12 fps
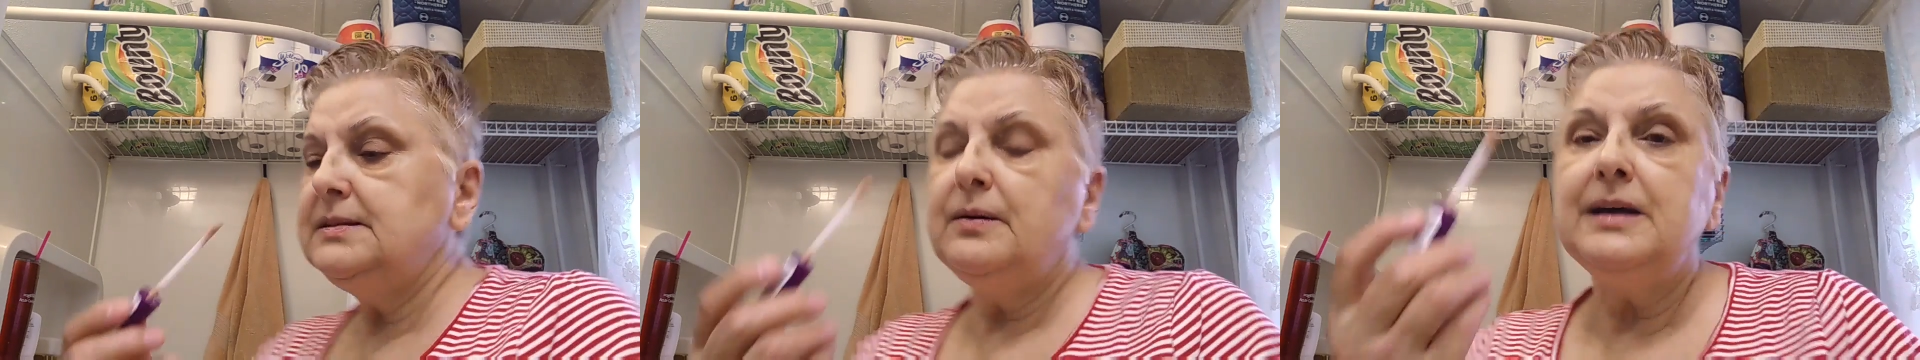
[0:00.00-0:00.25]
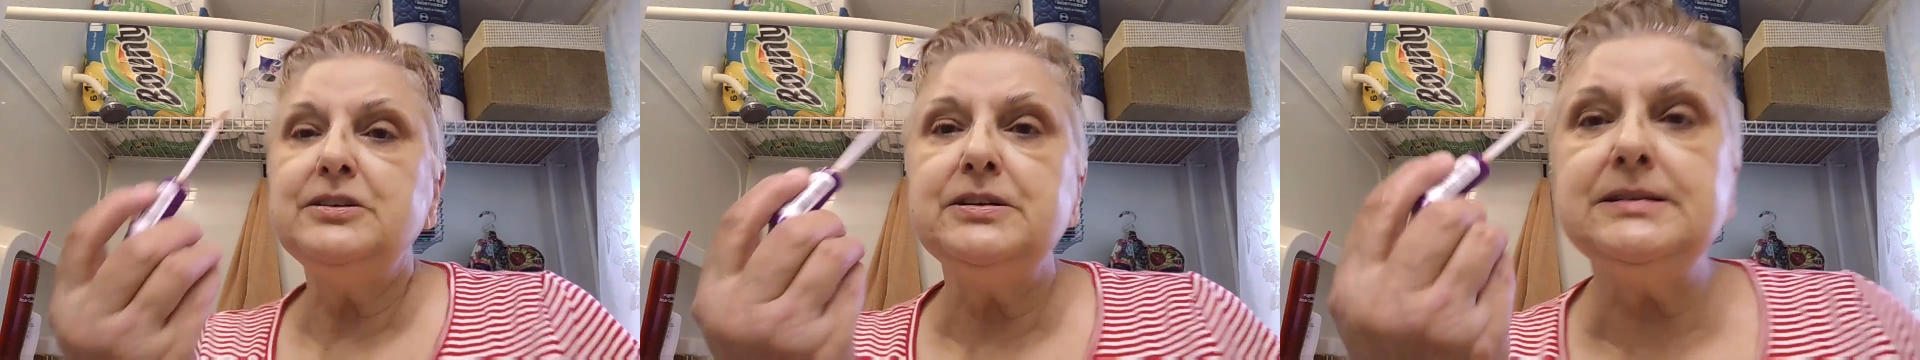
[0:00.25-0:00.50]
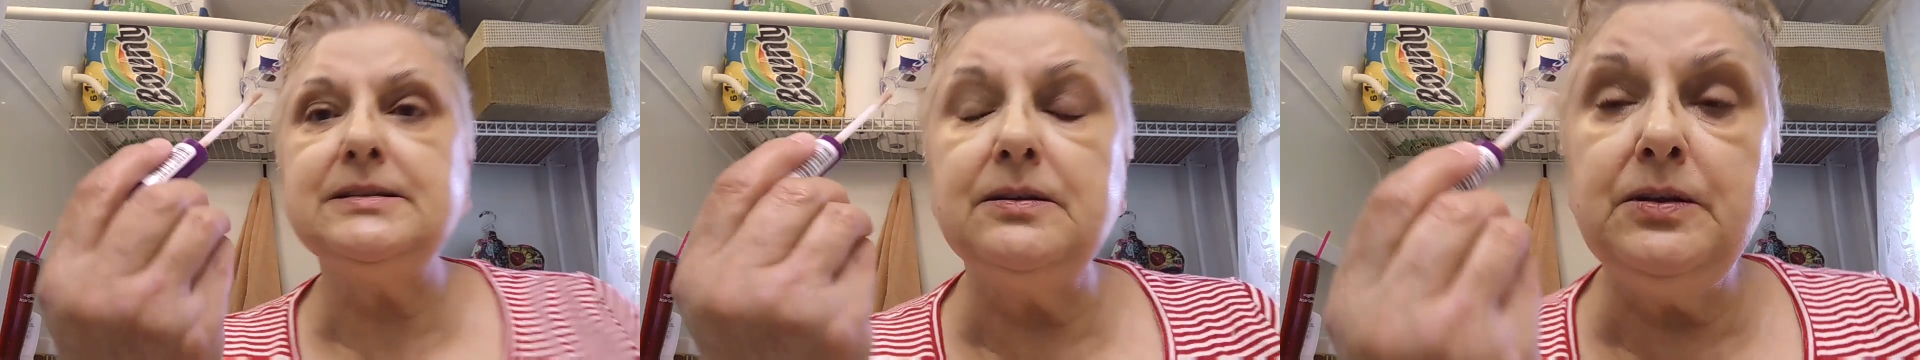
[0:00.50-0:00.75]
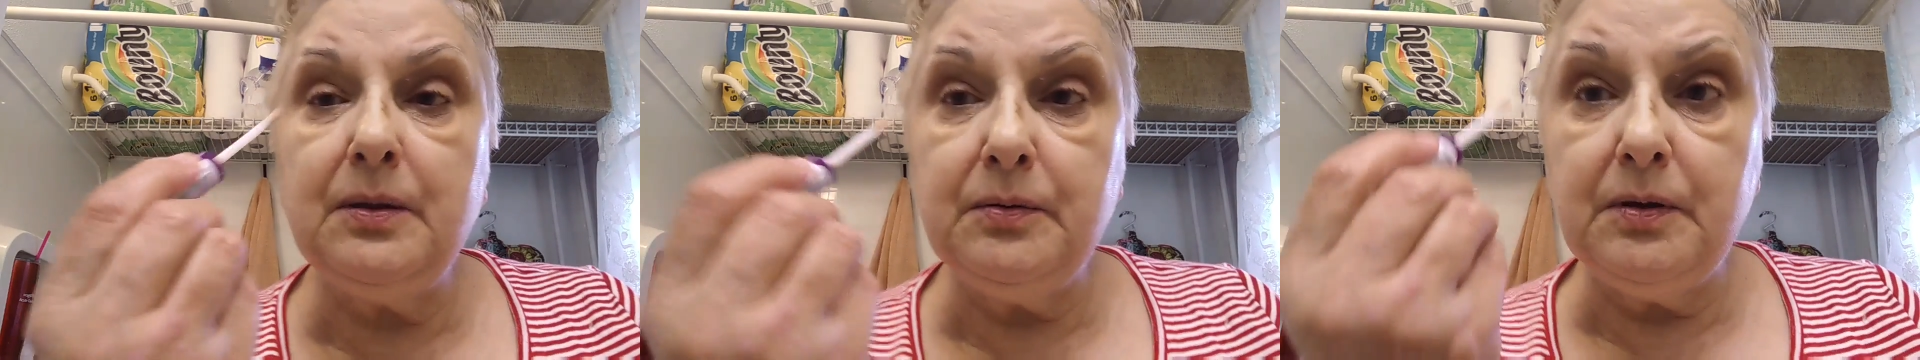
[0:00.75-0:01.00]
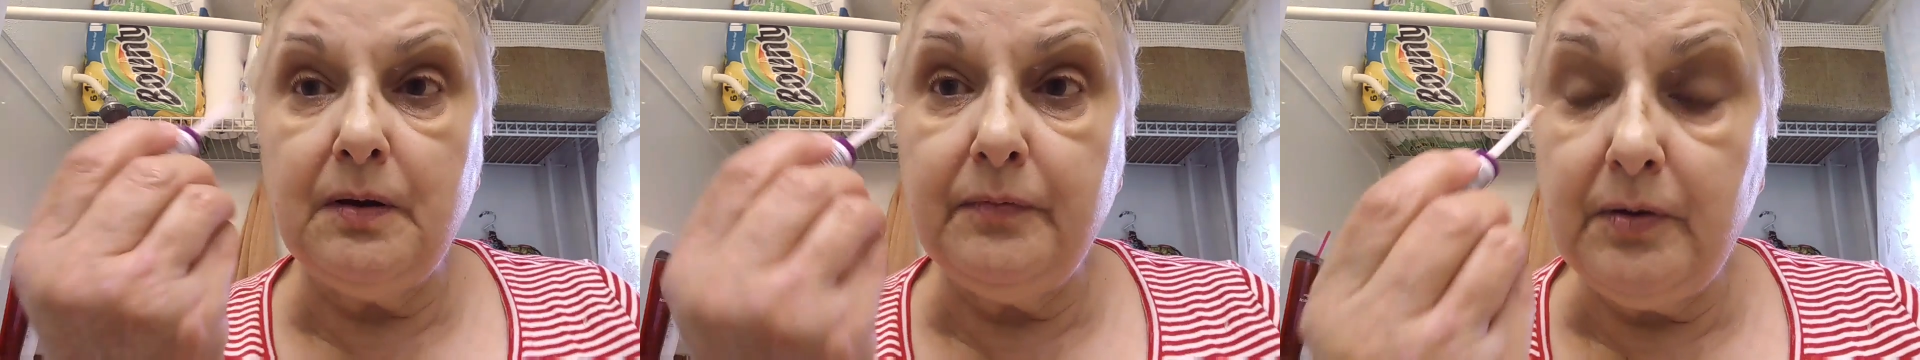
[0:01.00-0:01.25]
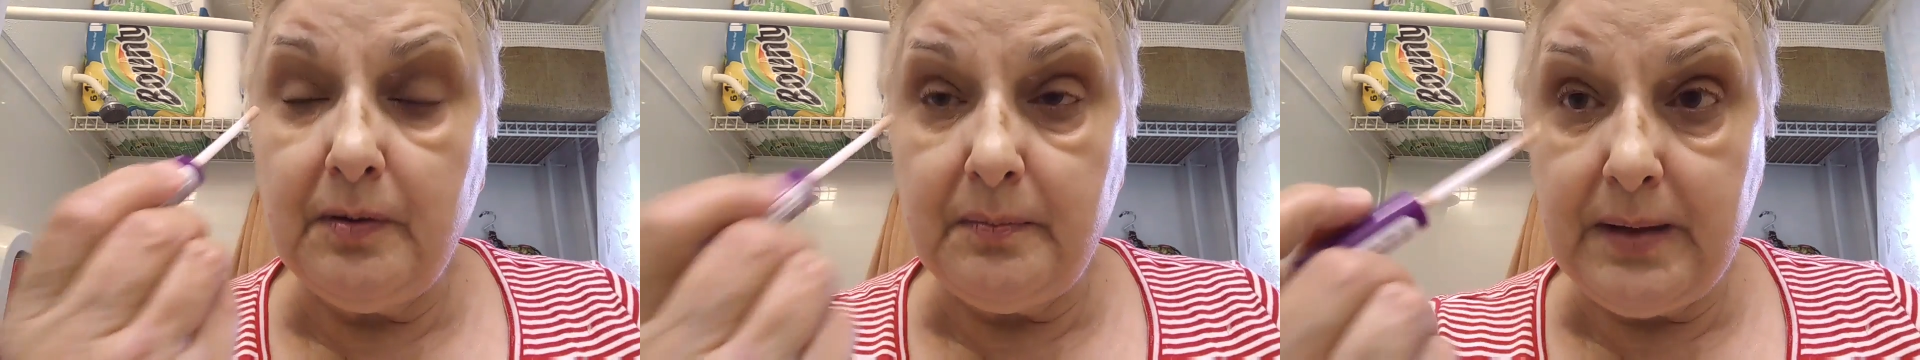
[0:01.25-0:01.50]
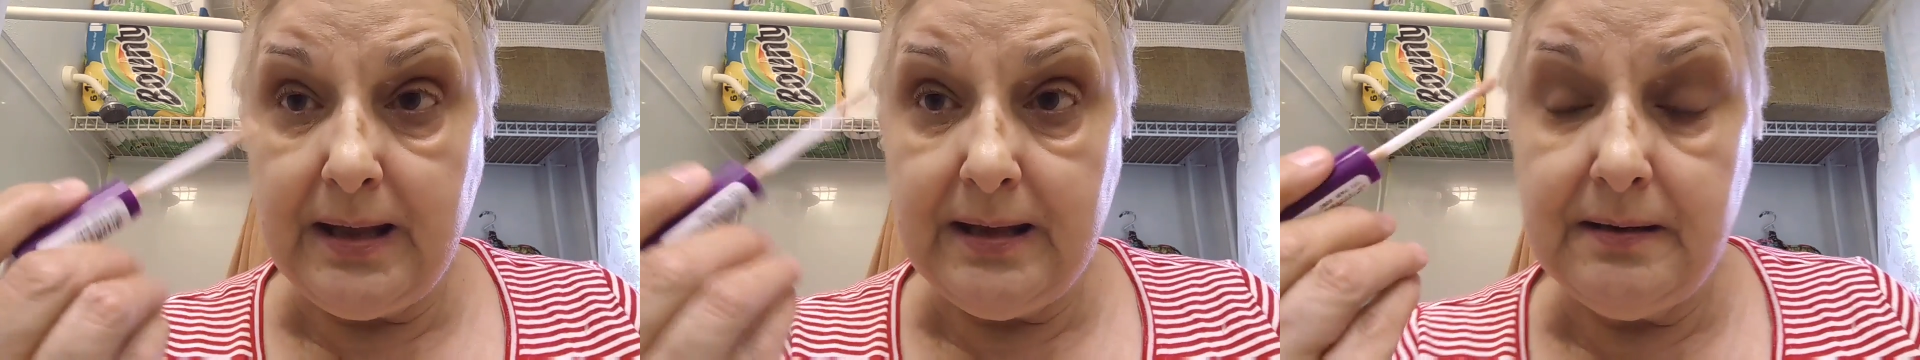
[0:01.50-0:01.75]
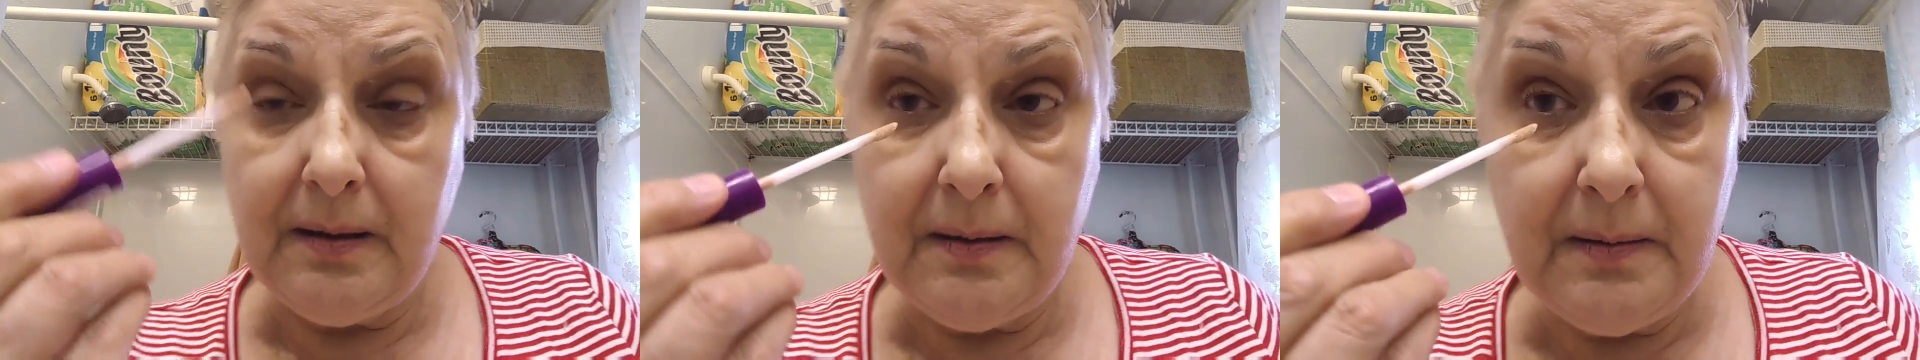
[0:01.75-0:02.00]
So I just, you know, cover up
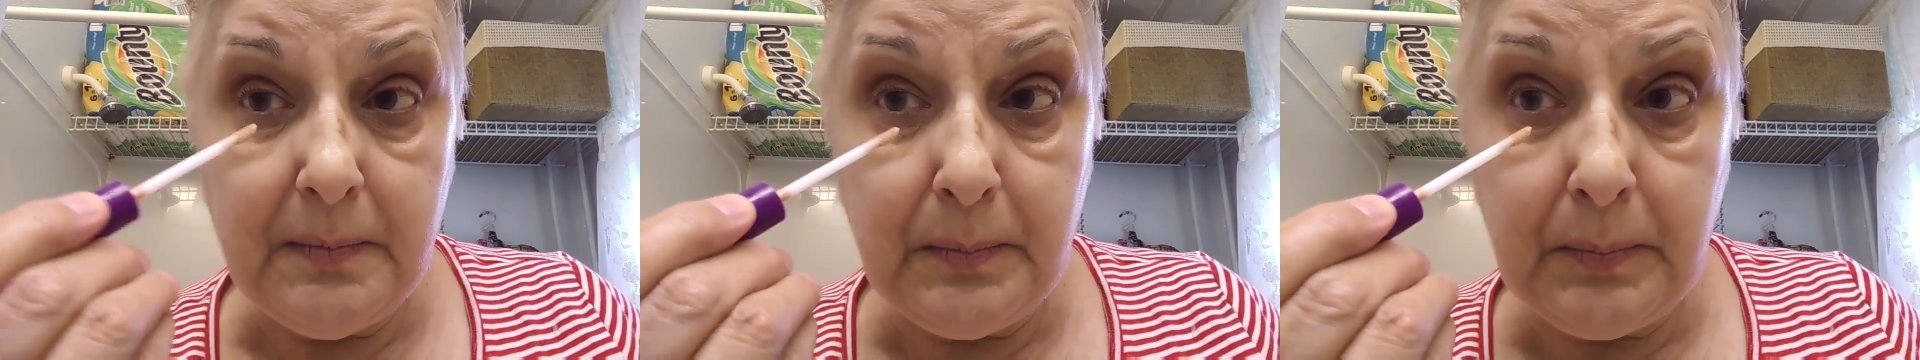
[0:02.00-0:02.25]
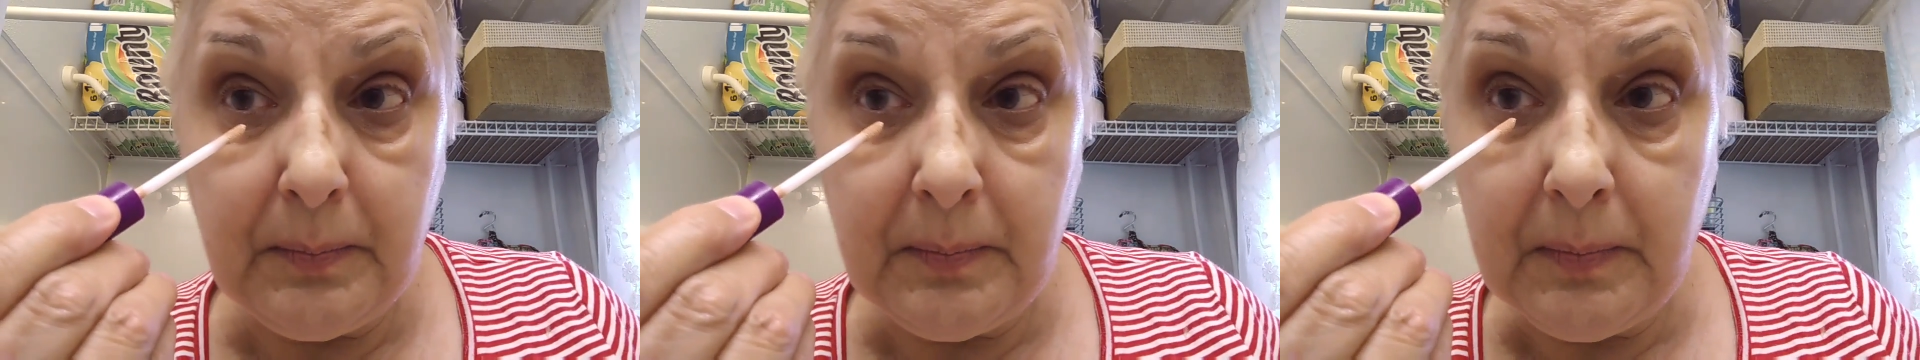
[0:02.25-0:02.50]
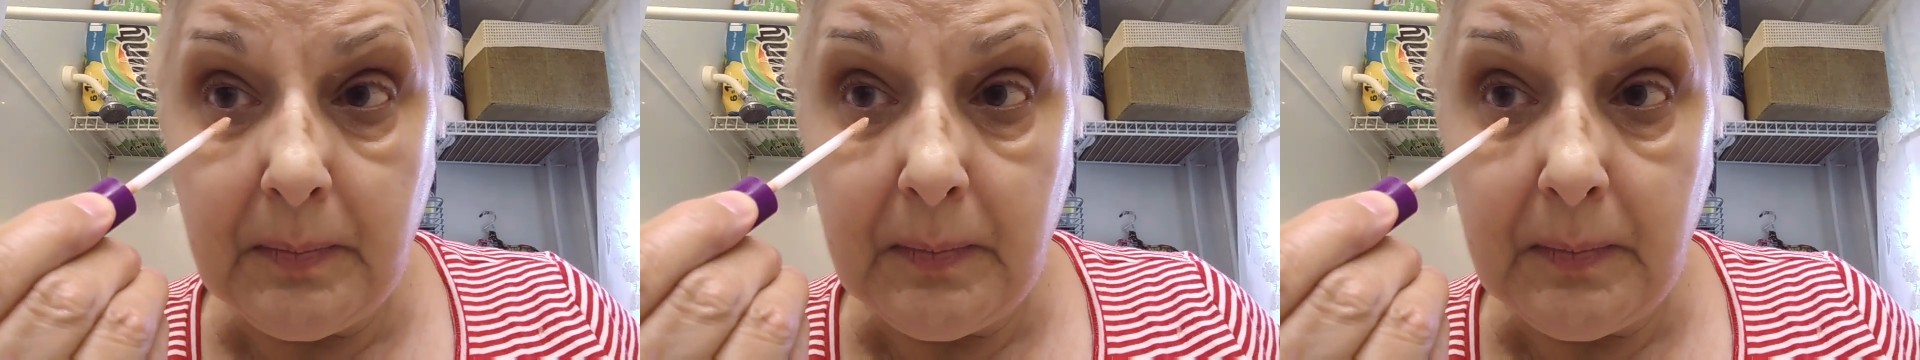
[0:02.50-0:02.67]
my um,